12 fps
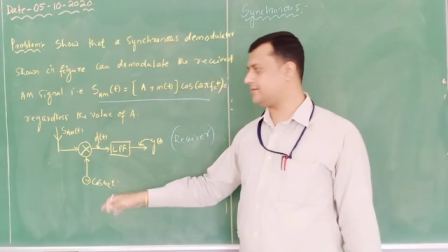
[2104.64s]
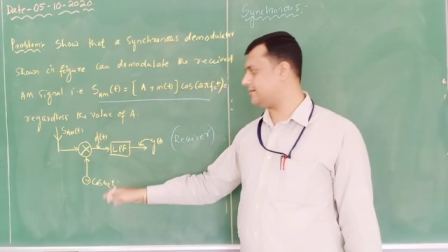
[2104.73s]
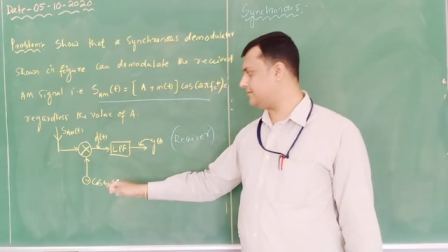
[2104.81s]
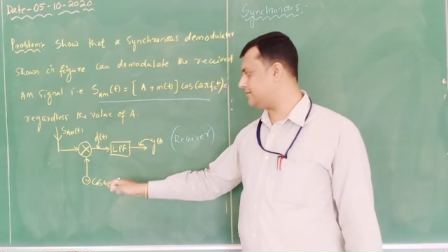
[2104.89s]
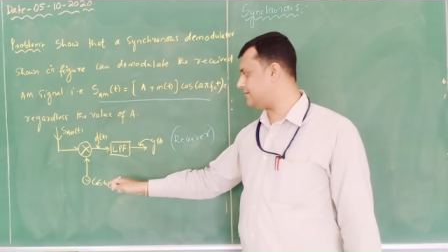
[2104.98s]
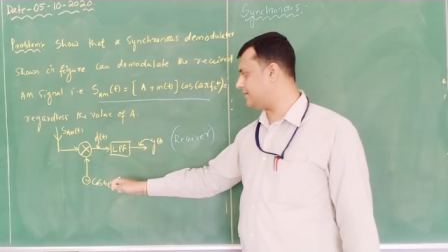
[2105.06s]

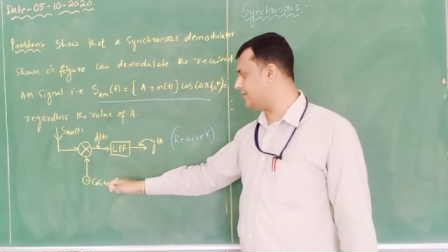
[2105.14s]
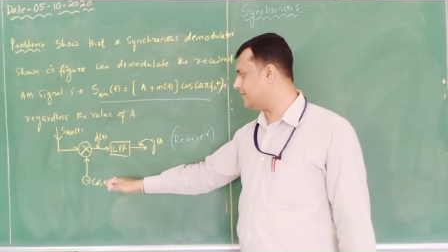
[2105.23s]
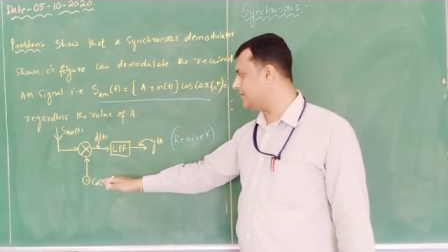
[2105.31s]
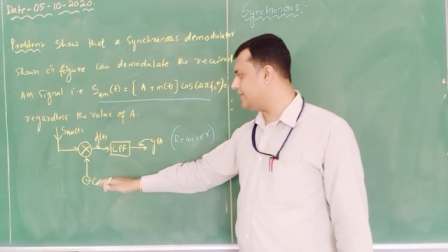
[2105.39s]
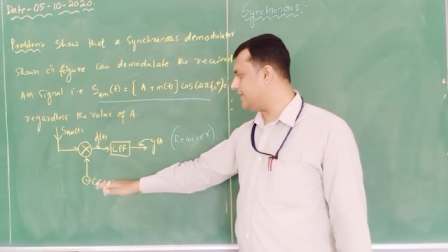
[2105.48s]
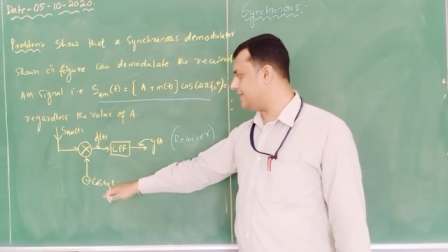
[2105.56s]

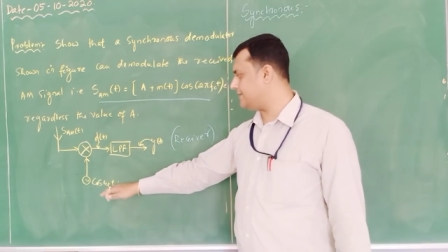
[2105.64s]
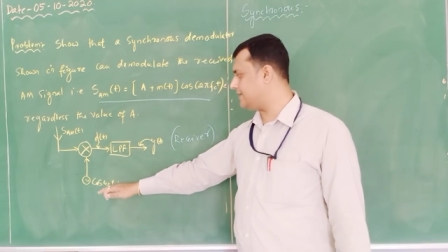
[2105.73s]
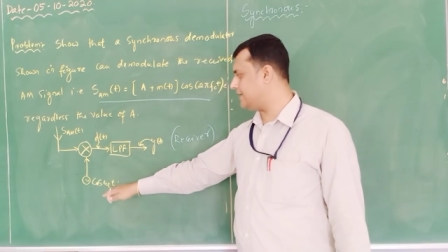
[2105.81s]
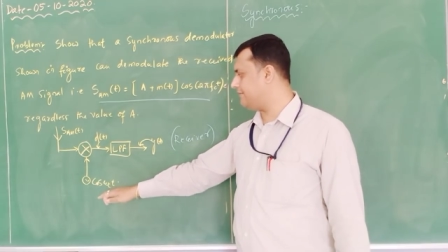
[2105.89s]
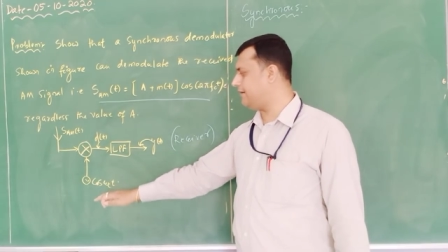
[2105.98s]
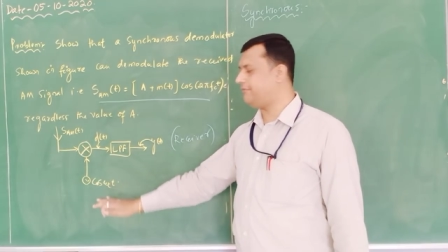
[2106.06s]
consider as the
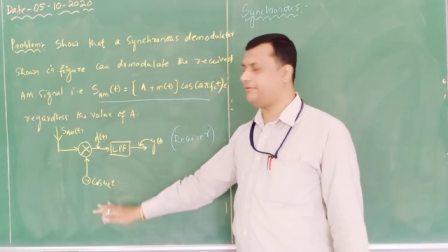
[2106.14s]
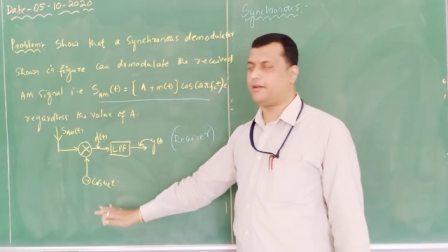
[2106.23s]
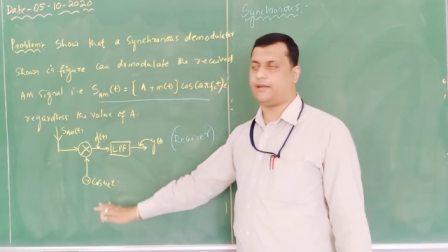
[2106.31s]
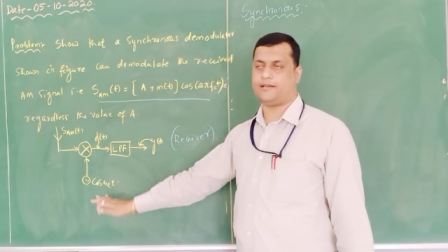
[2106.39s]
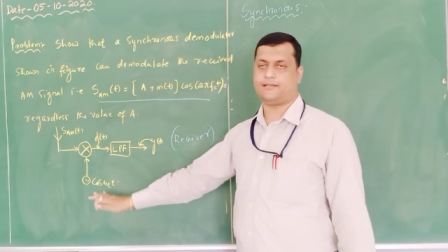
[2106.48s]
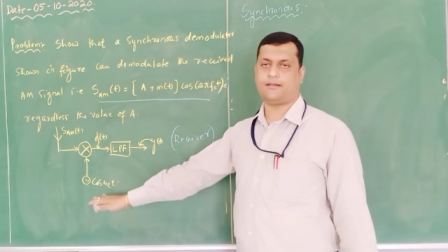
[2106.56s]
given
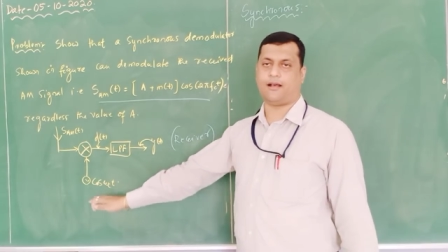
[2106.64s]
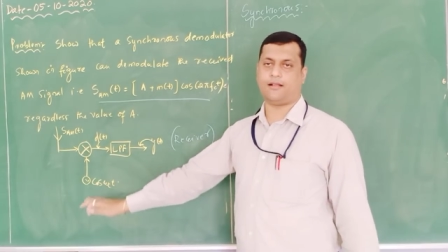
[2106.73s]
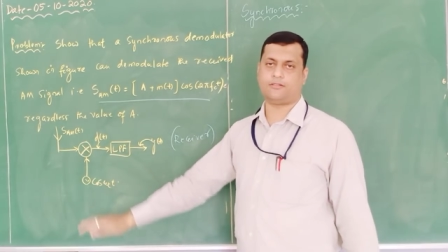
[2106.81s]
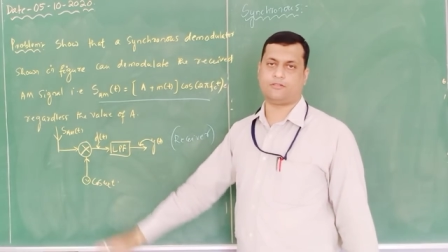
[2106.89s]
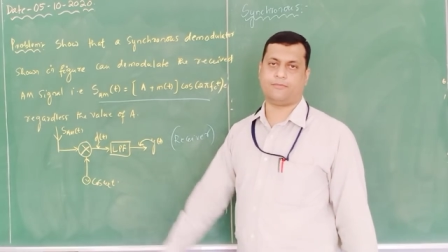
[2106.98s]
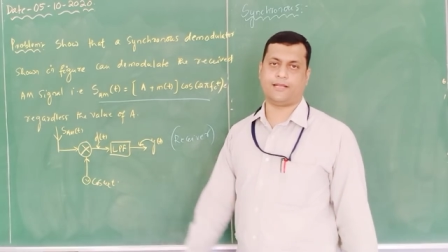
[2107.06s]
figure it is cos
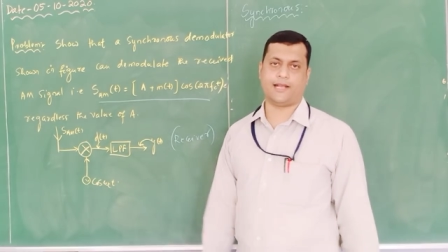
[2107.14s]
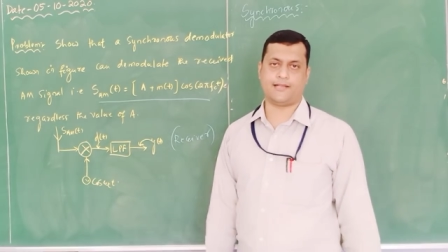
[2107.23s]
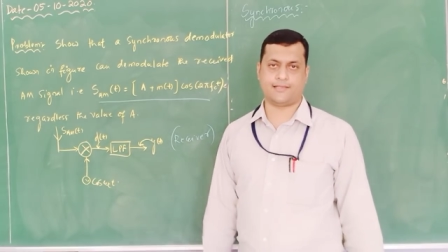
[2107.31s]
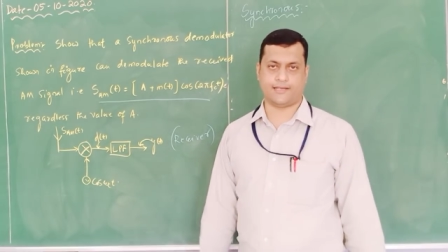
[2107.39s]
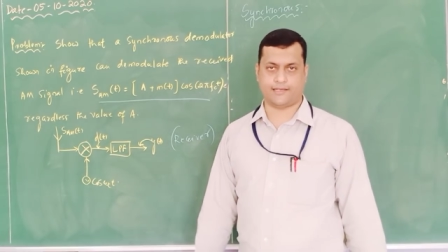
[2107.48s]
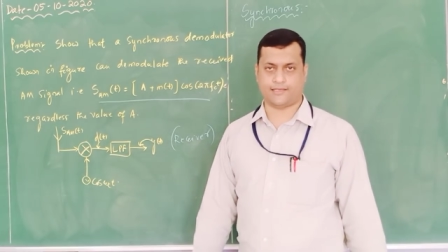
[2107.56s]
omega
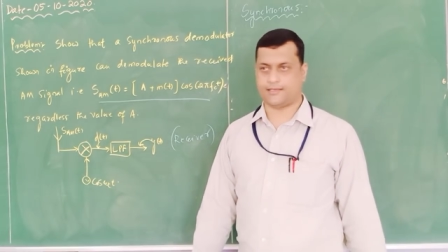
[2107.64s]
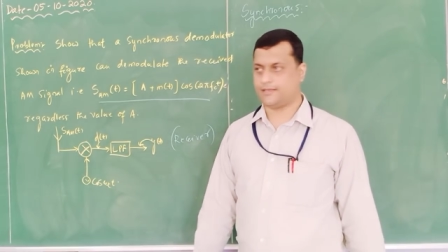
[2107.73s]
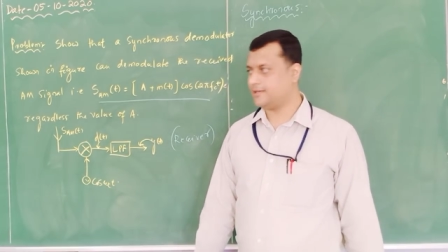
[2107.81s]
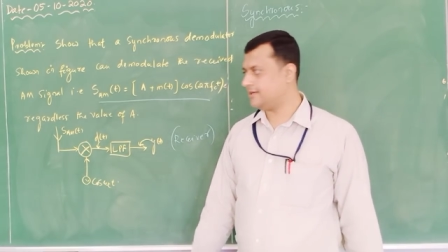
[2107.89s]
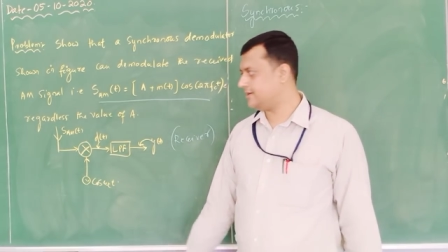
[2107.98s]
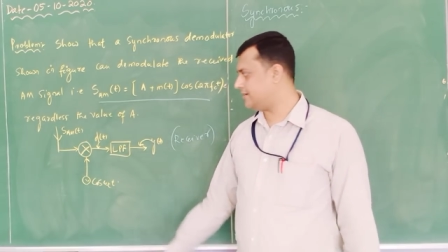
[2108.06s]

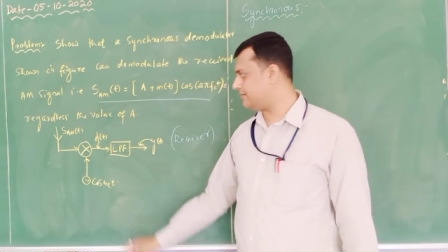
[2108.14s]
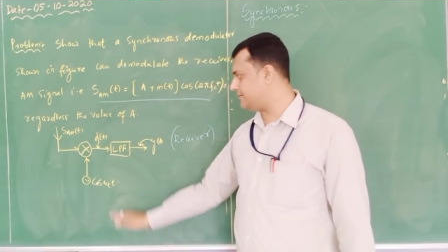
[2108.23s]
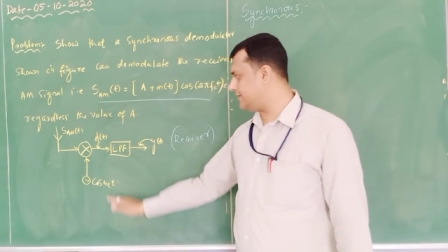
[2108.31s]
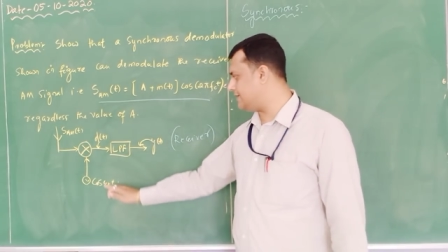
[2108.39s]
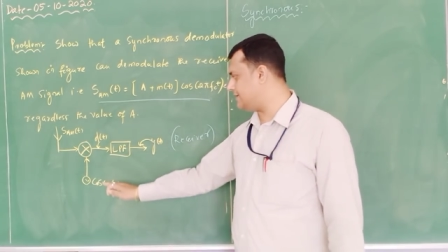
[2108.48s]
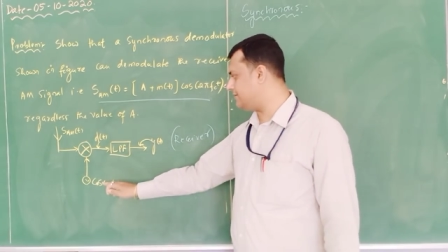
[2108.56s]
ct. Now
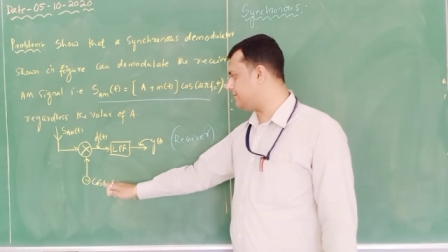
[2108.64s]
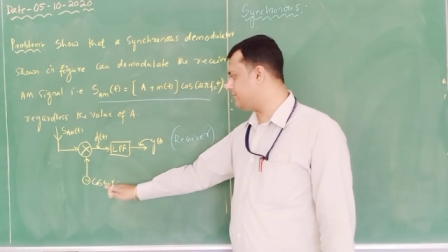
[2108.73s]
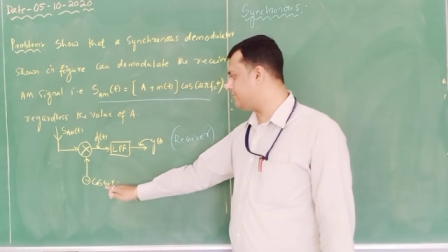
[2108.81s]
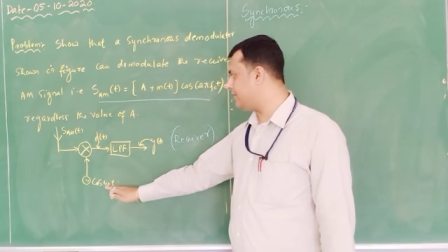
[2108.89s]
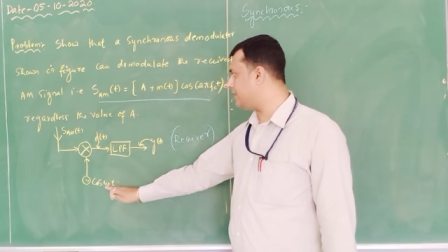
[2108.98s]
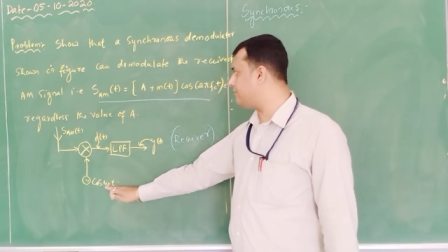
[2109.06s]
this
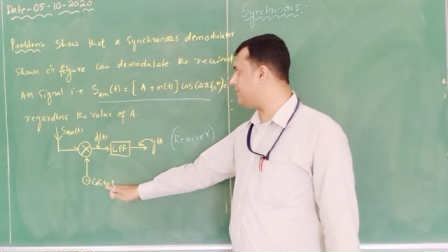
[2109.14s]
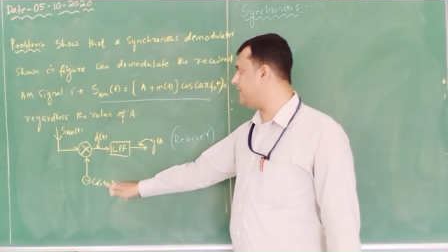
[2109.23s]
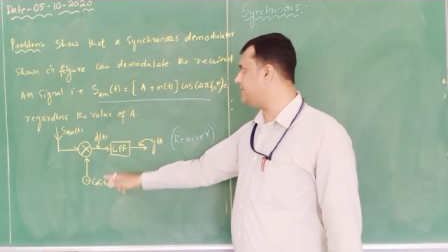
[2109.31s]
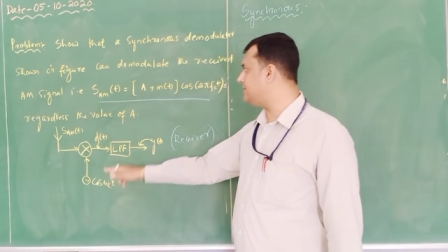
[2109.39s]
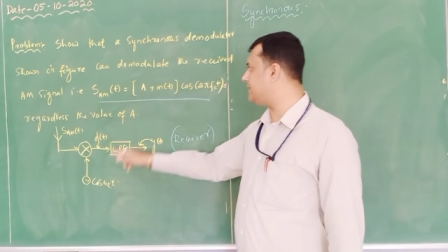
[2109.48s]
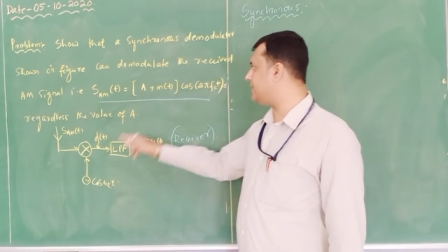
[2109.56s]

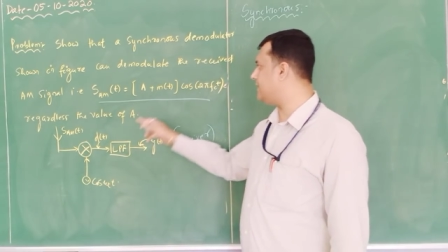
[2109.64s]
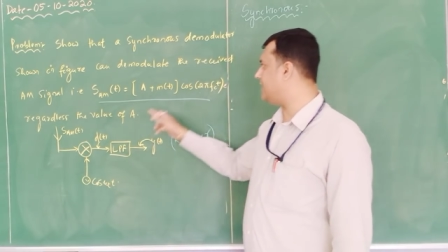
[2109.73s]
frequency